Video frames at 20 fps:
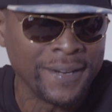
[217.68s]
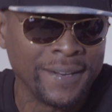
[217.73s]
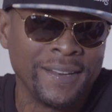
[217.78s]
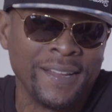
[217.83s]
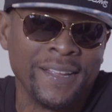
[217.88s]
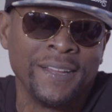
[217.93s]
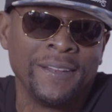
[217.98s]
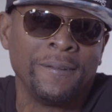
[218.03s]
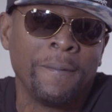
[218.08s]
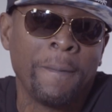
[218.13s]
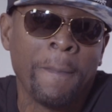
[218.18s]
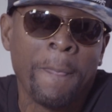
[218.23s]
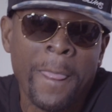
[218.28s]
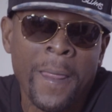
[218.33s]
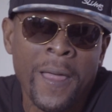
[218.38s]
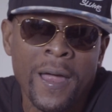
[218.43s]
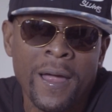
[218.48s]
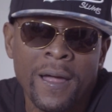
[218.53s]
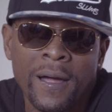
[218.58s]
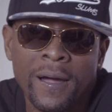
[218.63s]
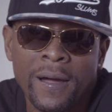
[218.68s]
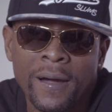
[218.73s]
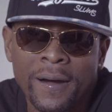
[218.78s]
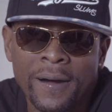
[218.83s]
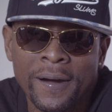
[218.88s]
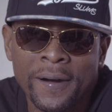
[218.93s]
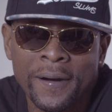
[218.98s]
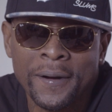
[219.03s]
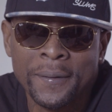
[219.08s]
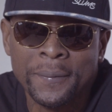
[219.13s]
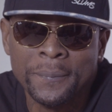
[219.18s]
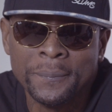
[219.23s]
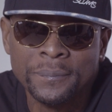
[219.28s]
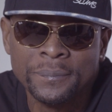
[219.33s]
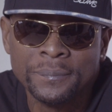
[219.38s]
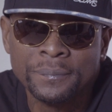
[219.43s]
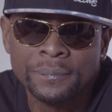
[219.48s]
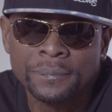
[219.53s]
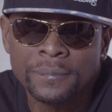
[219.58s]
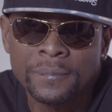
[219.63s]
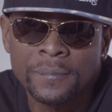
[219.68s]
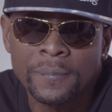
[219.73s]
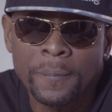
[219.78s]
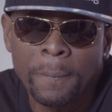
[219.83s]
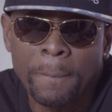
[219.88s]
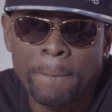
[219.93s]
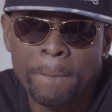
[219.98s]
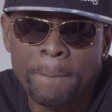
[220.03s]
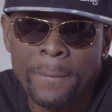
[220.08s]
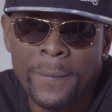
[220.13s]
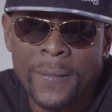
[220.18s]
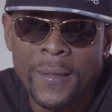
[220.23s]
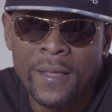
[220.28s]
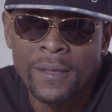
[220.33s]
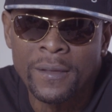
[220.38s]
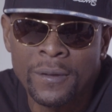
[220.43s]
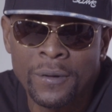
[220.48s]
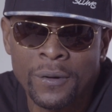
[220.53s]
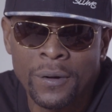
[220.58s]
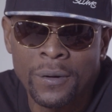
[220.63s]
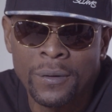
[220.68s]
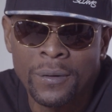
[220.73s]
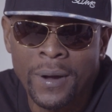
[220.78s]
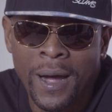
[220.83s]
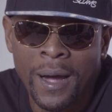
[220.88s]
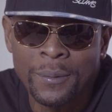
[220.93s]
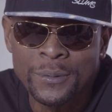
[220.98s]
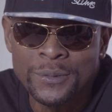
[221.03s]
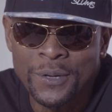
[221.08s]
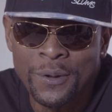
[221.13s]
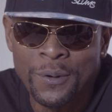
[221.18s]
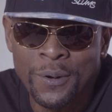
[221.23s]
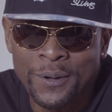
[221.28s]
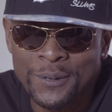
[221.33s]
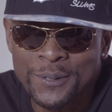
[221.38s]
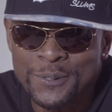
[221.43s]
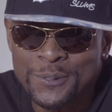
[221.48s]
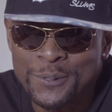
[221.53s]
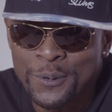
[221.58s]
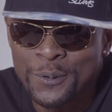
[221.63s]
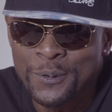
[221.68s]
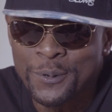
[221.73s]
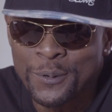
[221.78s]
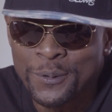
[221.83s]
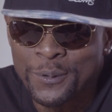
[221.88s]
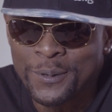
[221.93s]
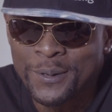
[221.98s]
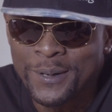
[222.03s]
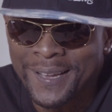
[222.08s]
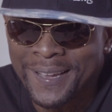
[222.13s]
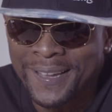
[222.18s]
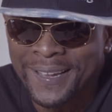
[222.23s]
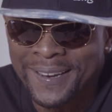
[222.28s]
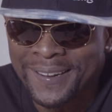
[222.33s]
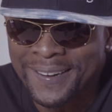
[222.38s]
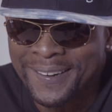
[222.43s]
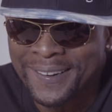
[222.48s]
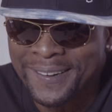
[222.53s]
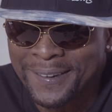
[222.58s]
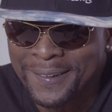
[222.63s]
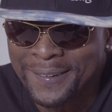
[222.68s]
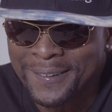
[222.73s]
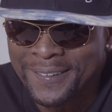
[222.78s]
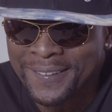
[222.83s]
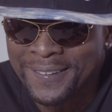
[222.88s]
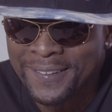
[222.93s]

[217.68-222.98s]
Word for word: And then, um, you know, I was going to school, and uh,